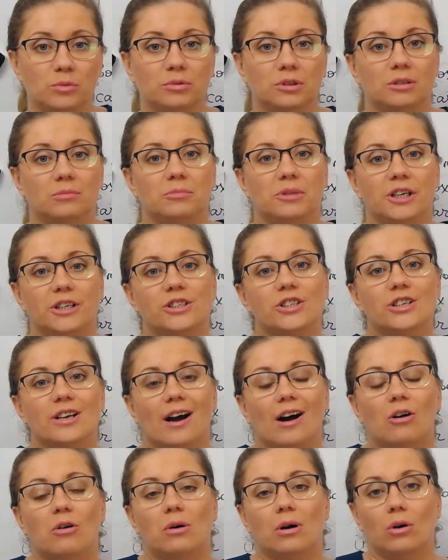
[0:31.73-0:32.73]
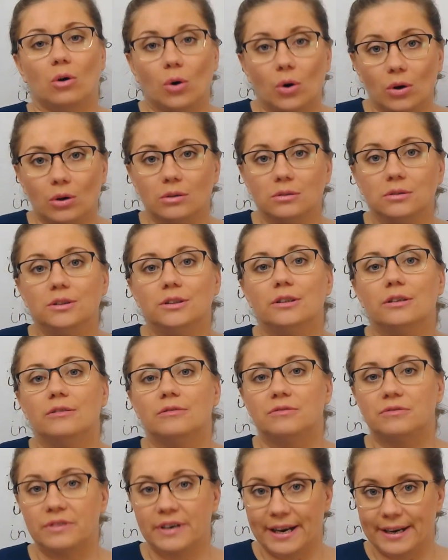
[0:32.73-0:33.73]
will meet our old
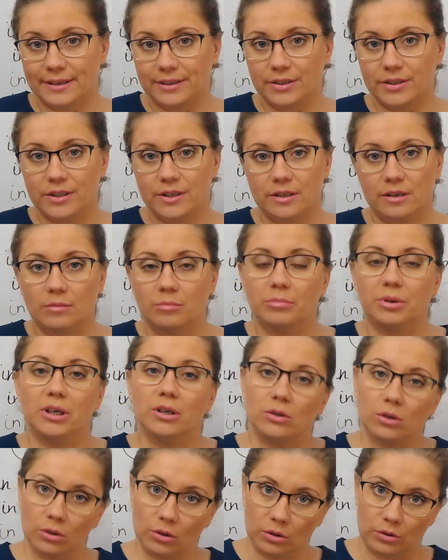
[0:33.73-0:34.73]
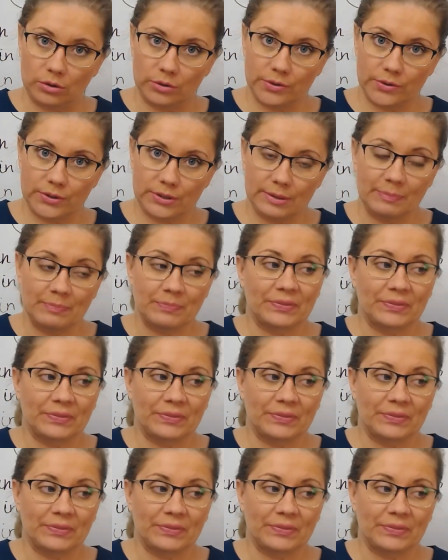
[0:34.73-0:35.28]
friends because